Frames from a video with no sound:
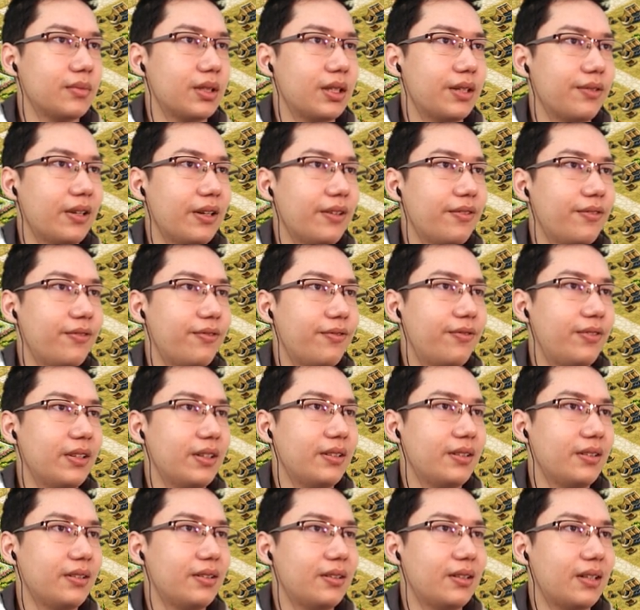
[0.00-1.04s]
if I
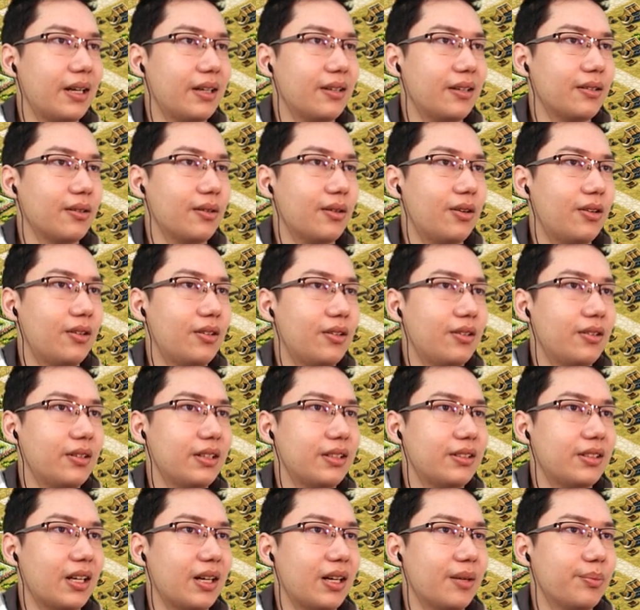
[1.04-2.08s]
fill like all
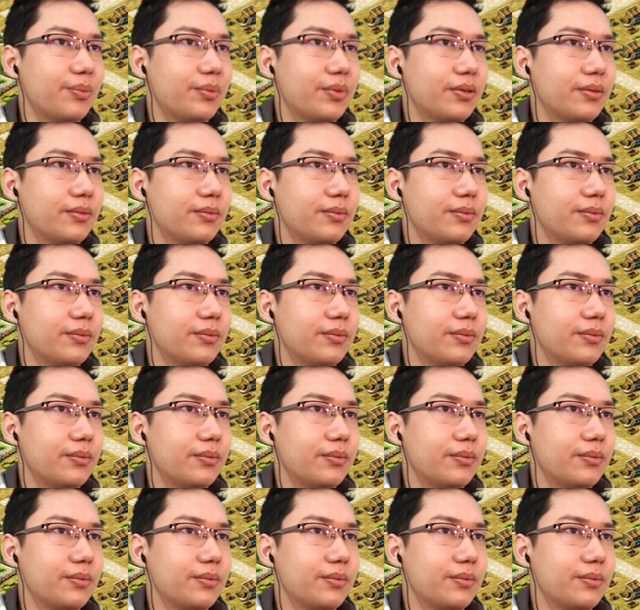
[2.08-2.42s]
this up